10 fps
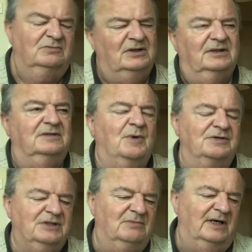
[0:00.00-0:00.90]
Well, I
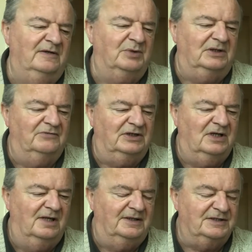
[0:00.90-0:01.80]
suppose it might have been
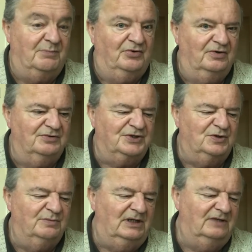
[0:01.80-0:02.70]
regarded as a
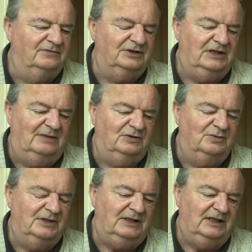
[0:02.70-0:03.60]
prosumer level camera
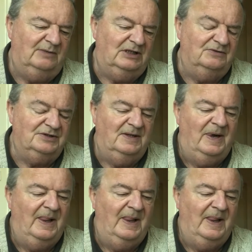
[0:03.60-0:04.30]
when it came out.